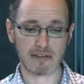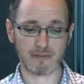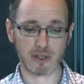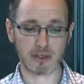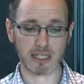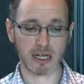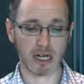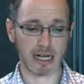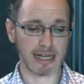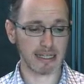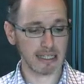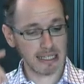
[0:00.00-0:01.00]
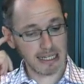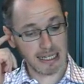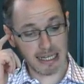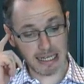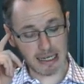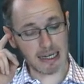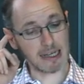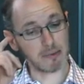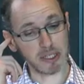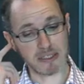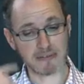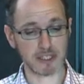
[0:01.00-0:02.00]
very high uh,
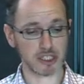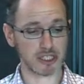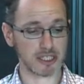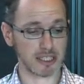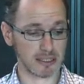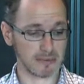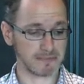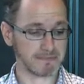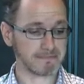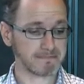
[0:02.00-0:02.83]
labelling efficiency.